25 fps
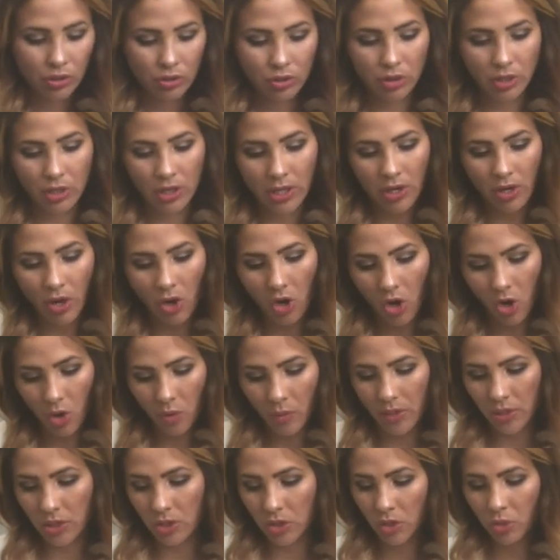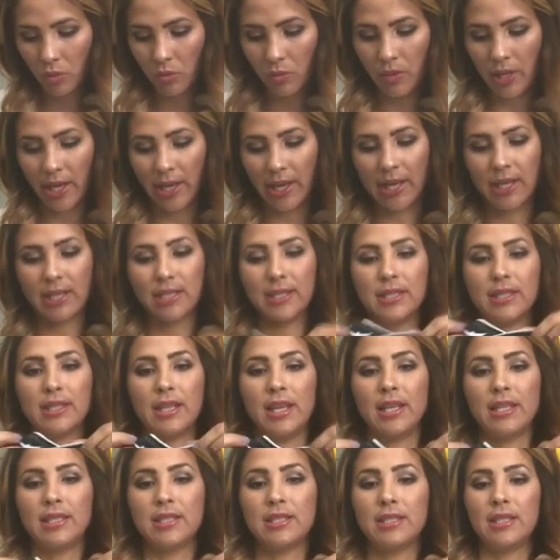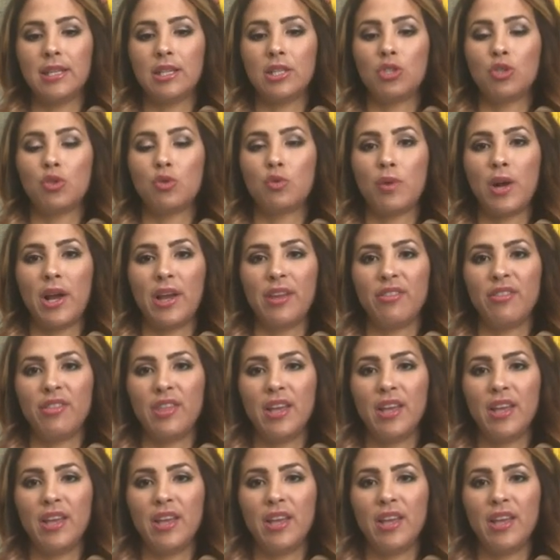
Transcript: you can always do like a stay stitch right